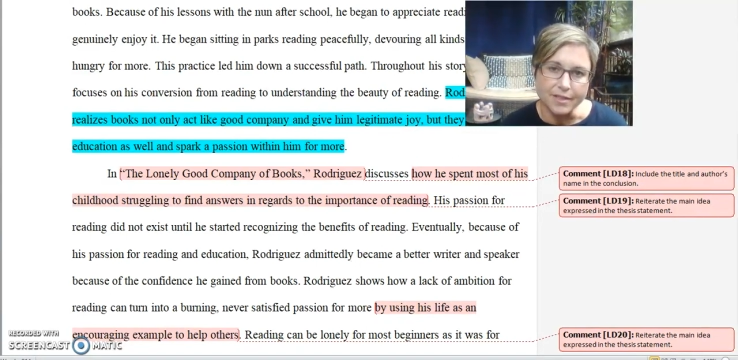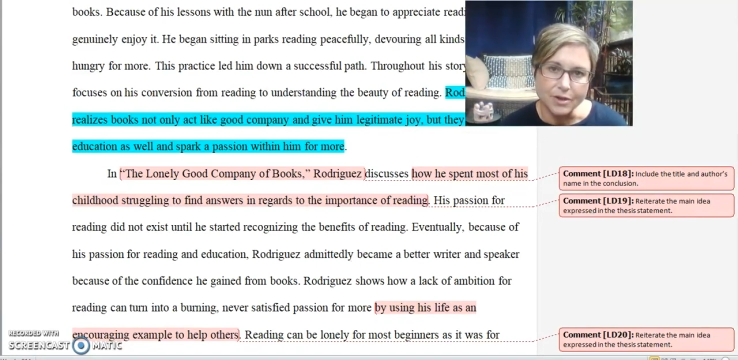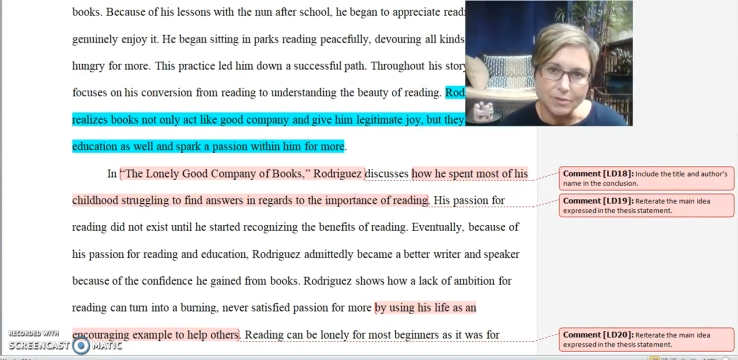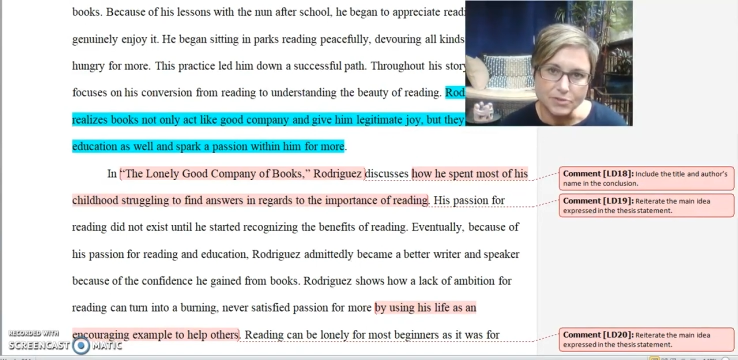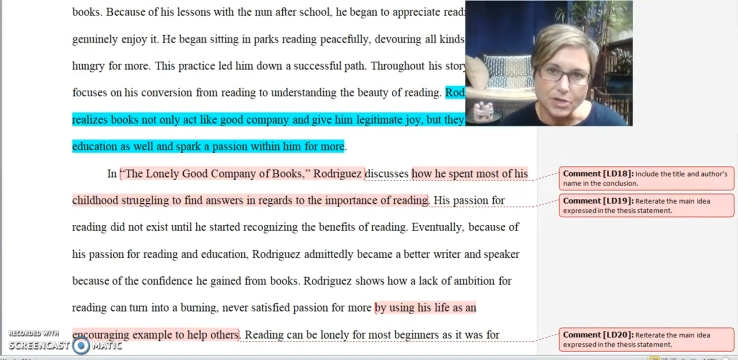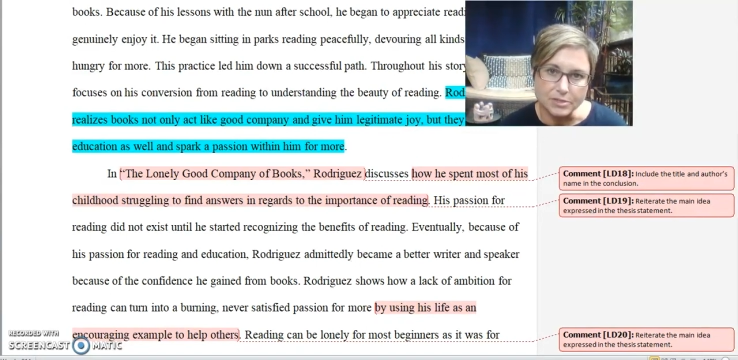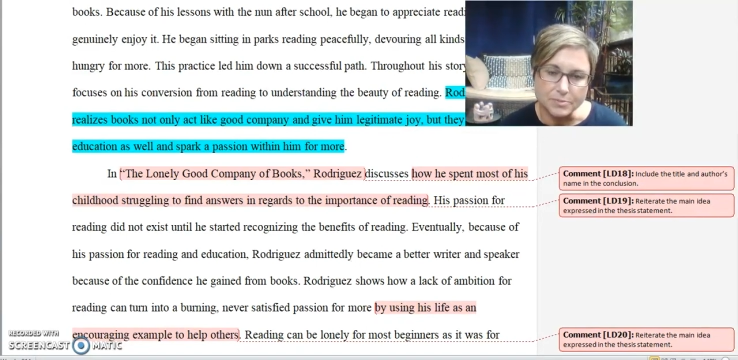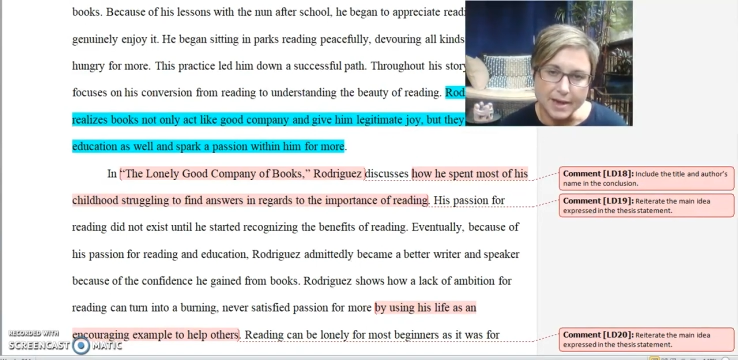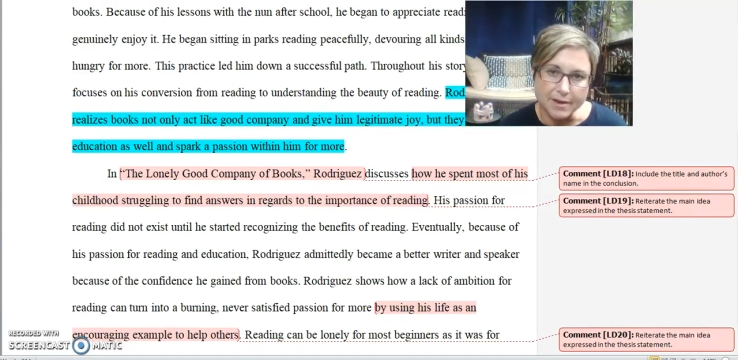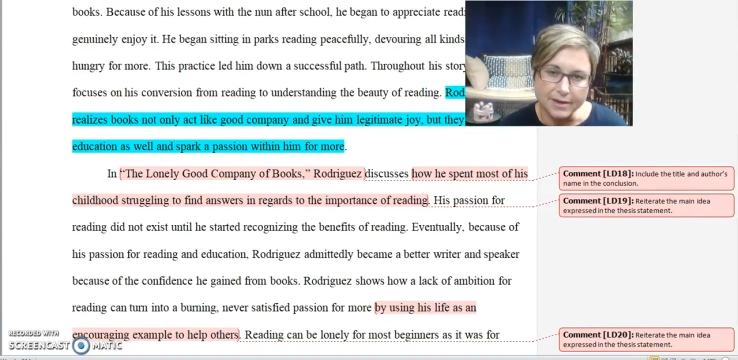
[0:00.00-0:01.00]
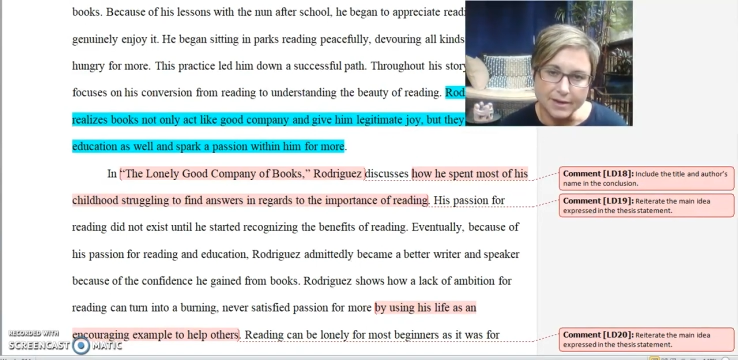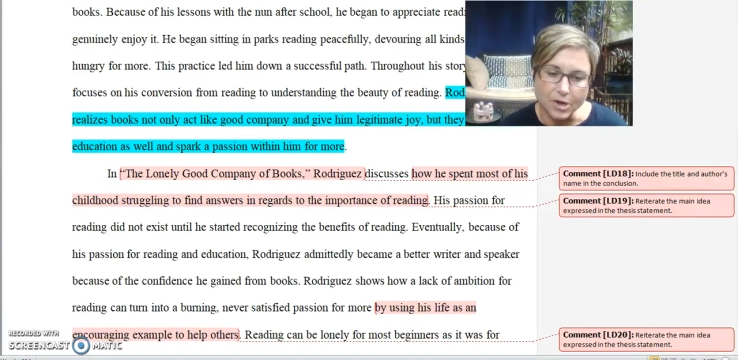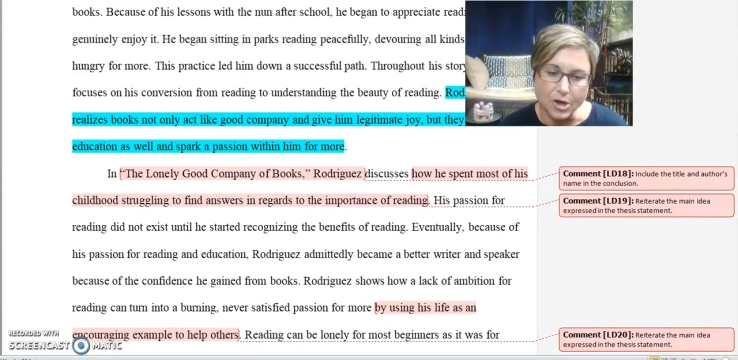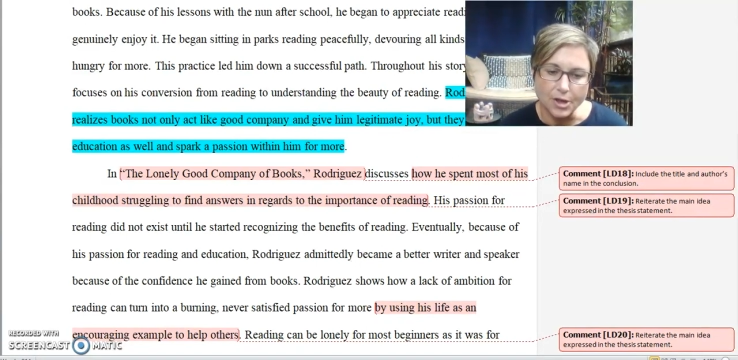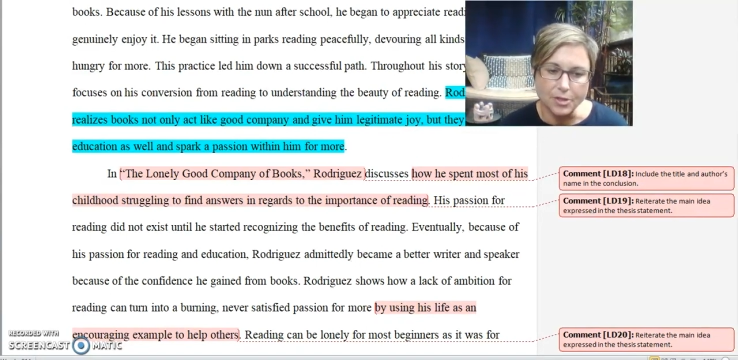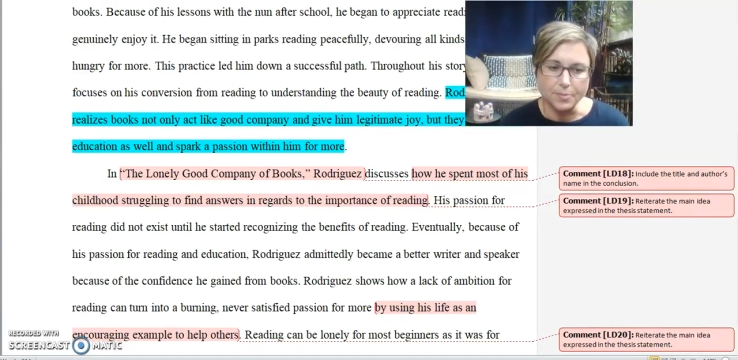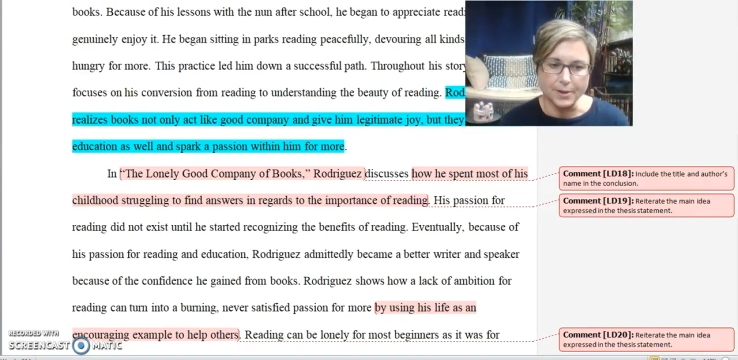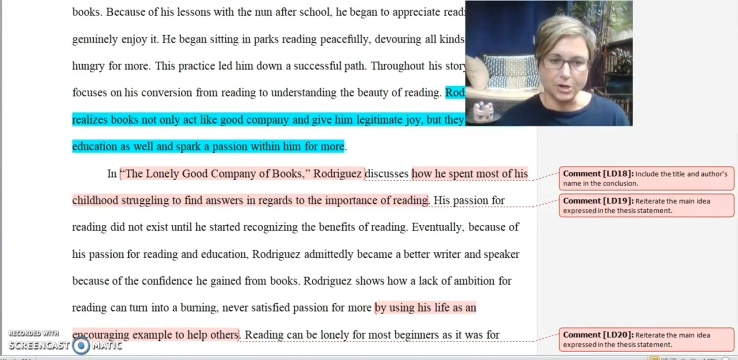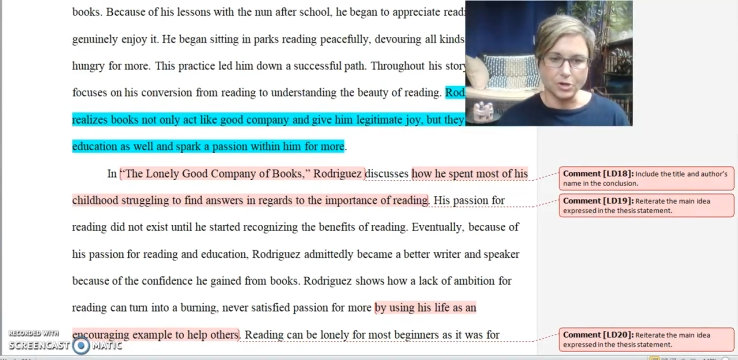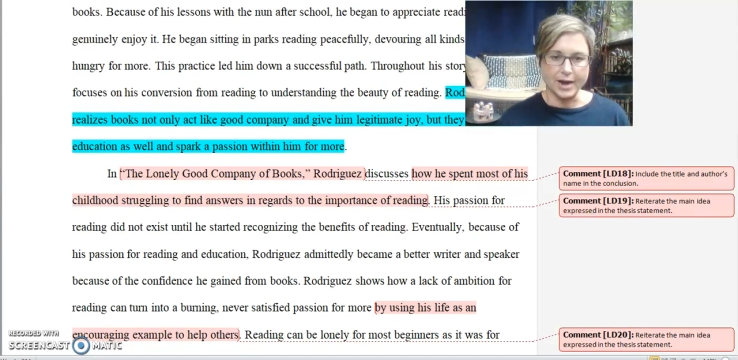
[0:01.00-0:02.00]
that we've talked about in our other
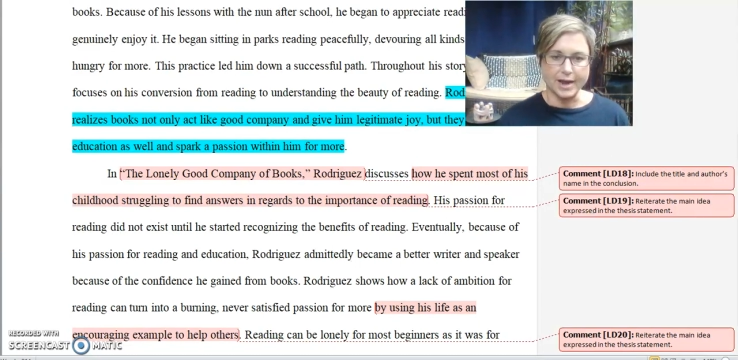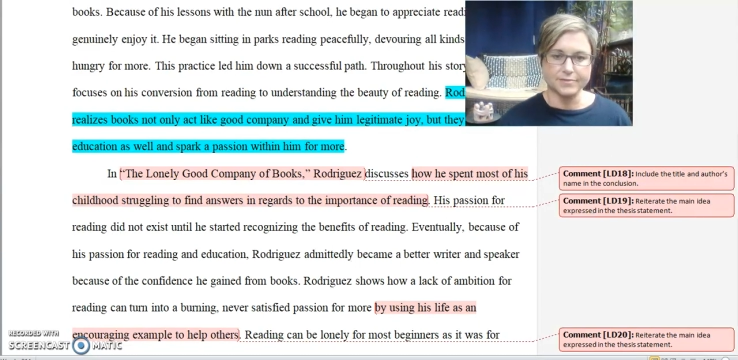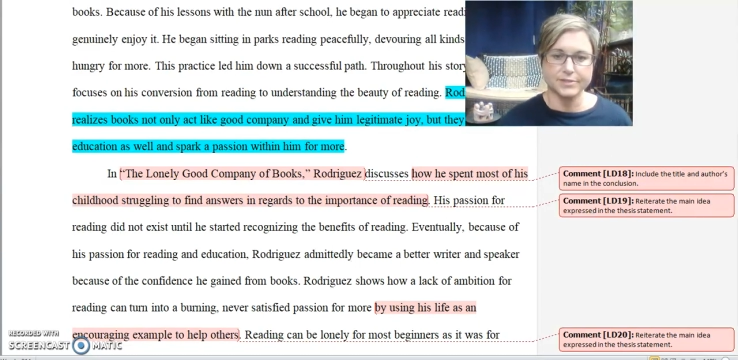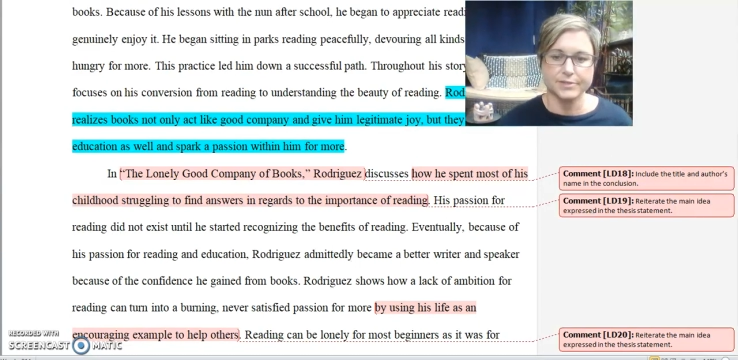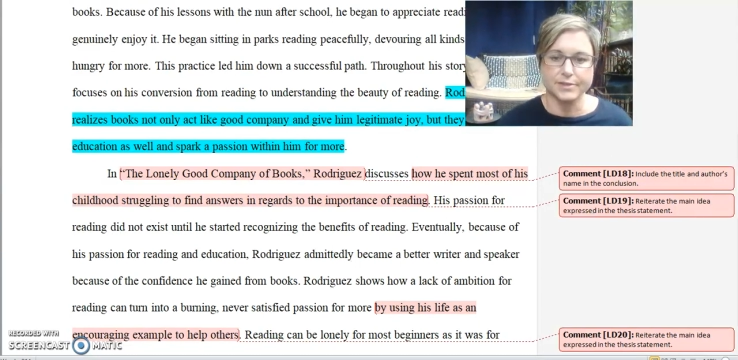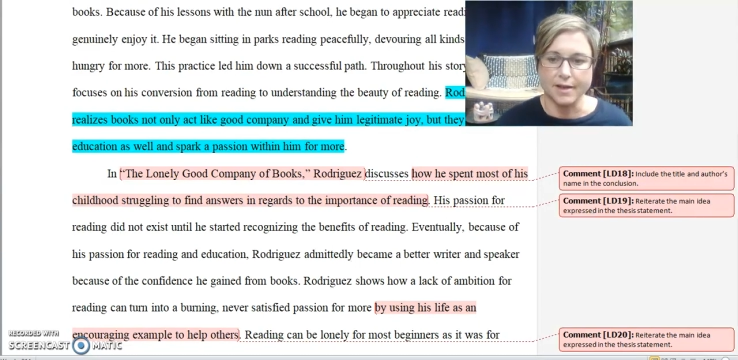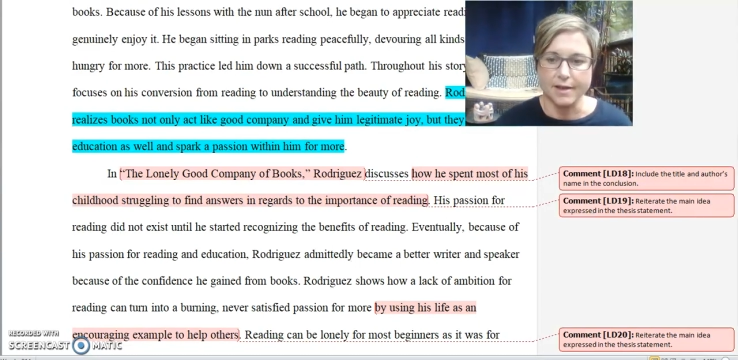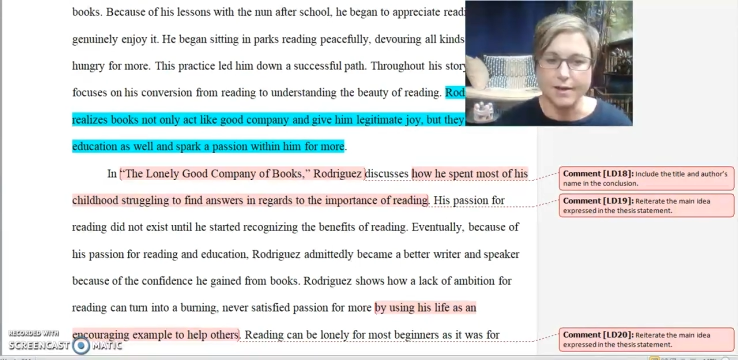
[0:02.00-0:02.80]
paragraphs.